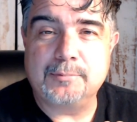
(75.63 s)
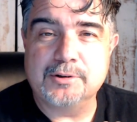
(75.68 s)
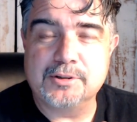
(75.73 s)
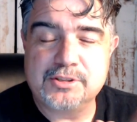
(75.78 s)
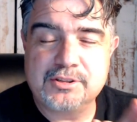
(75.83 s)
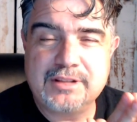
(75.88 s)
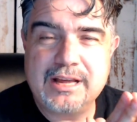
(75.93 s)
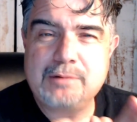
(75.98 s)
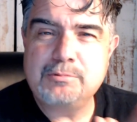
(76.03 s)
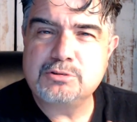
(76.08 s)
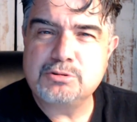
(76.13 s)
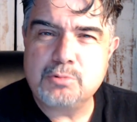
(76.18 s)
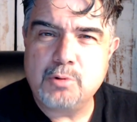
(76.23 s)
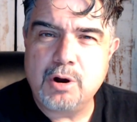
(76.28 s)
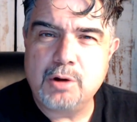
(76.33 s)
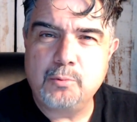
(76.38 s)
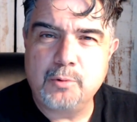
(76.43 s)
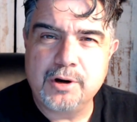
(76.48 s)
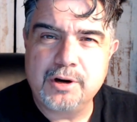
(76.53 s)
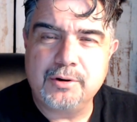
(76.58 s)
So that's what
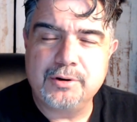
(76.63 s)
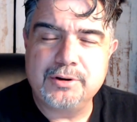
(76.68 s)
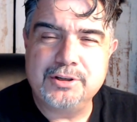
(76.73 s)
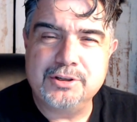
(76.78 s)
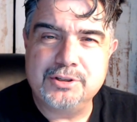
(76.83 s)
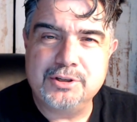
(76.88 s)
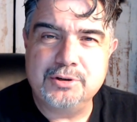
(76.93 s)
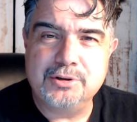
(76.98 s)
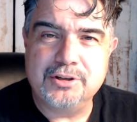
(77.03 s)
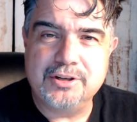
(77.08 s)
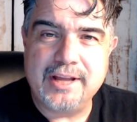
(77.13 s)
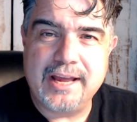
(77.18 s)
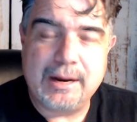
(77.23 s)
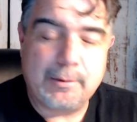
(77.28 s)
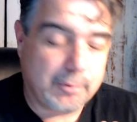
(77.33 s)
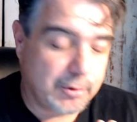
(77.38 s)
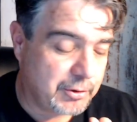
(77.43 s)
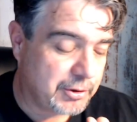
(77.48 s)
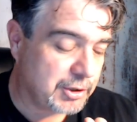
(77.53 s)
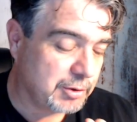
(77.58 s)
we're going to do today. We're
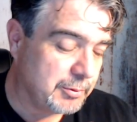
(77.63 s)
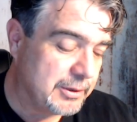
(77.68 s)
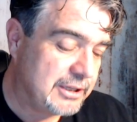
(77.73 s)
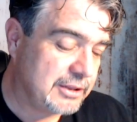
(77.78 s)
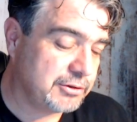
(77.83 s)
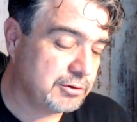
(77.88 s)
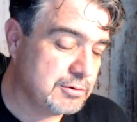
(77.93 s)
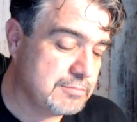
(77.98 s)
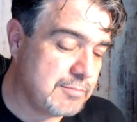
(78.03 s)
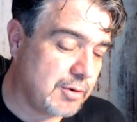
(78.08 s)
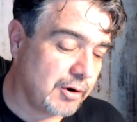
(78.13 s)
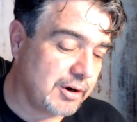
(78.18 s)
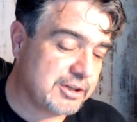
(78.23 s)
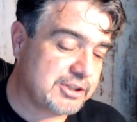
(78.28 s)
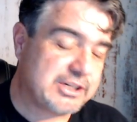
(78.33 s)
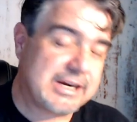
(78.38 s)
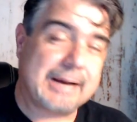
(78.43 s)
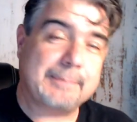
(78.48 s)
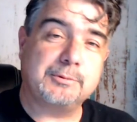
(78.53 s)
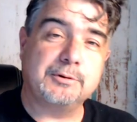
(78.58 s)
going to read through Mark
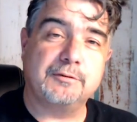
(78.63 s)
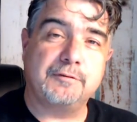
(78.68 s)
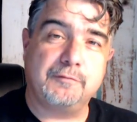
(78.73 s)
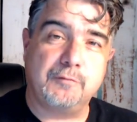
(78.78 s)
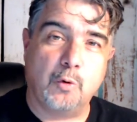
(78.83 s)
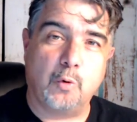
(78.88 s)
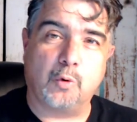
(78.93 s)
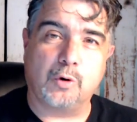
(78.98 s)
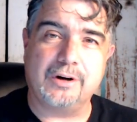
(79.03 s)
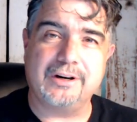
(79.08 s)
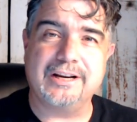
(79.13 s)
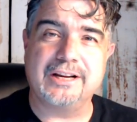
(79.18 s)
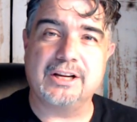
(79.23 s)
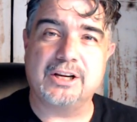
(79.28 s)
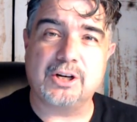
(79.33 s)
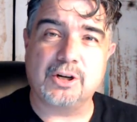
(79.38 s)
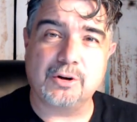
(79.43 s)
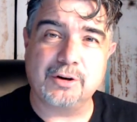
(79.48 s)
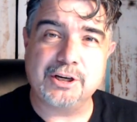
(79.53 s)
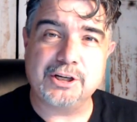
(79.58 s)
chapter 4,
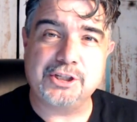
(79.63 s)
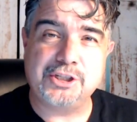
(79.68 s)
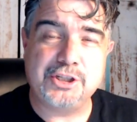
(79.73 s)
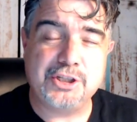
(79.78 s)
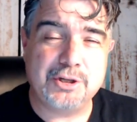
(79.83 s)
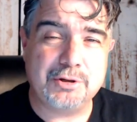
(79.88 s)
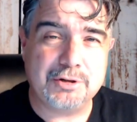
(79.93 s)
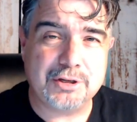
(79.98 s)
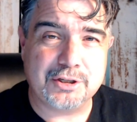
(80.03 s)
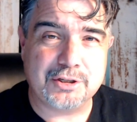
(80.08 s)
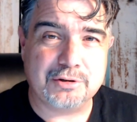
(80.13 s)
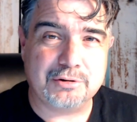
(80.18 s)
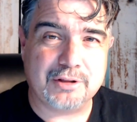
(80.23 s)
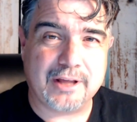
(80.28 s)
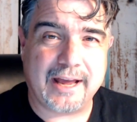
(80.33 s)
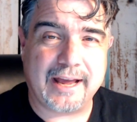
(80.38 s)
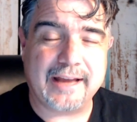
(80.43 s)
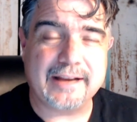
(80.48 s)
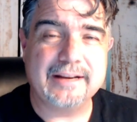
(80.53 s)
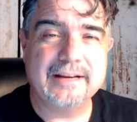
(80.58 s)
encourage you to do
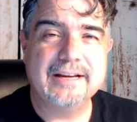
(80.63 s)
that.